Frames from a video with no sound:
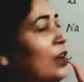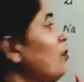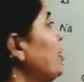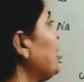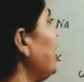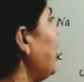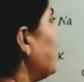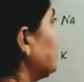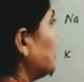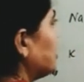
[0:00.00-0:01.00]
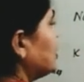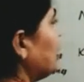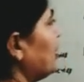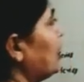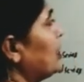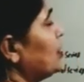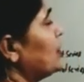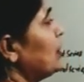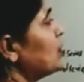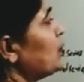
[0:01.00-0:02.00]
But he adjusted
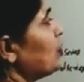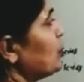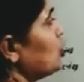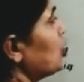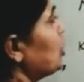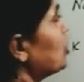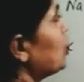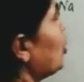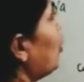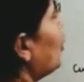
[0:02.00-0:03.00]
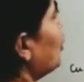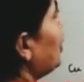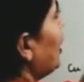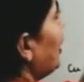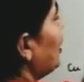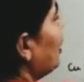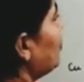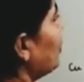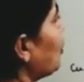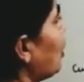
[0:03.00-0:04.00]
these positions only
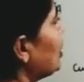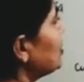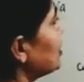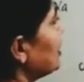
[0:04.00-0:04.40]
because